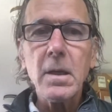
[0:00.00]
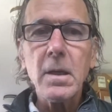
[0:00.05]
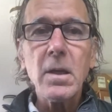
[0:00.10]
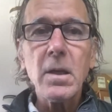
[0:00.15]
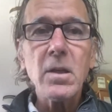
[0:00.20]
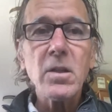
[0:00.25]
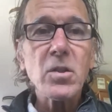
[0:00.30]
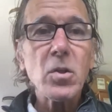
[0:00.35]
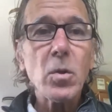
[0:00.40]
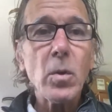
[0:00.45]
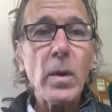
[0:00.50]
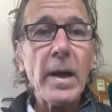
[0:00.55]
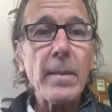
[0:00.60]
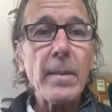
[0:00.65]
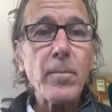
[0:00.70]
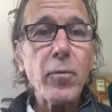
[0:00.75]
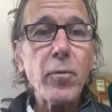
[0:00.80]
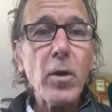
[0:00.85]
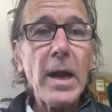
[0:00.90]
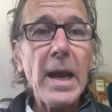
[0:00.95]
So I
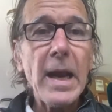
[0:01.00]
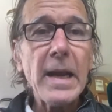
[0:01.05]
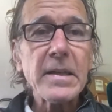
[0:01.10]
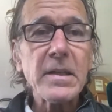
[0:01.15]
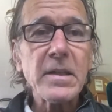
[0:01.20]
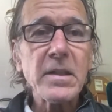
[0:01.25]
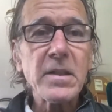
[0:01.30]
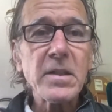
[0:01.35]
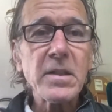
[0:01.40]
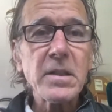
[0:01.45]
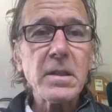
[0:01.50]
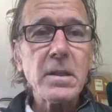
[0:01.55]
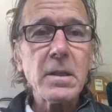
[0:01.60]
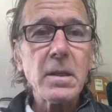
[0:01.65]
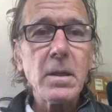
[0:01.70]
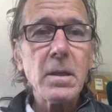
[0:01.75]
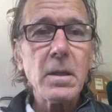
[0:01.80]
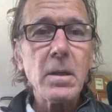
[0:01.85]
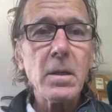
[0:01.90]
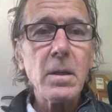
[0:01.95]
practiced
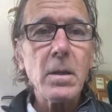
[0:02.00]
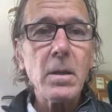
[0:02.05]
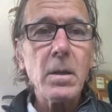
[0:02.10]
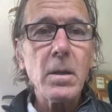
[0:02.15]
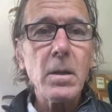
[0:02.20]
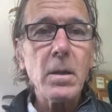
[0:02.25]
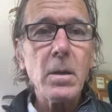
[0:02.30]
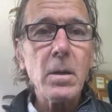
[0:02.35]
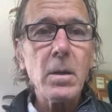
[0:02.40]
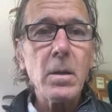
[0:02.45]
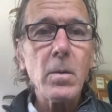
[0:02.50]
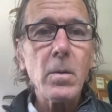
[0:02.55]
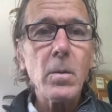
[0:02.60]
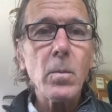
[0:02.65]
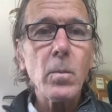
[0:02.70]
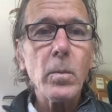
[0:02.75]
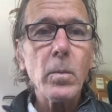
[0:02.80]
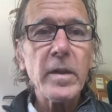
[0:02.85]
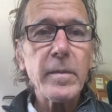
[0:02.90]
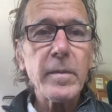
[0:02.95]

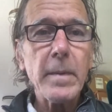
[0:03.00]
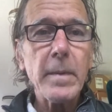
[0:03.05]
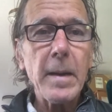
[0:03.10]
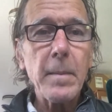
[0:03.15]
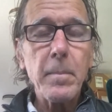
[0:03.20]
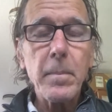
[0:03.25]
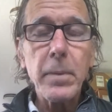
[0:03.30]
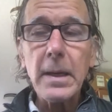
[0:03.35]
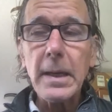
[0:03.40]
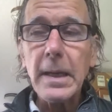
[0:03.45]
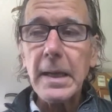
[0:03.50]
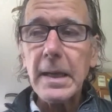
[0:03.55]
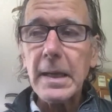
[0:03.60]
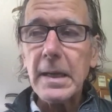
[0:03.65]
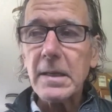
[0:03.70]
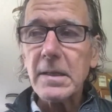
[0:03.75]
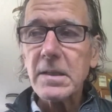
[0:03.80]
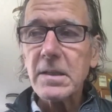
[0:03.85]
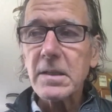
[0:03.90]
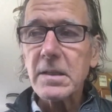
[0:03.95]
with my
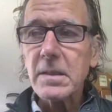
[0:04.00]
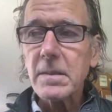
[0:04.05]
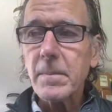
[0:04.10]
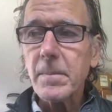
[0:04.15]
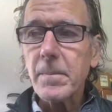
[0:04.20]
plants.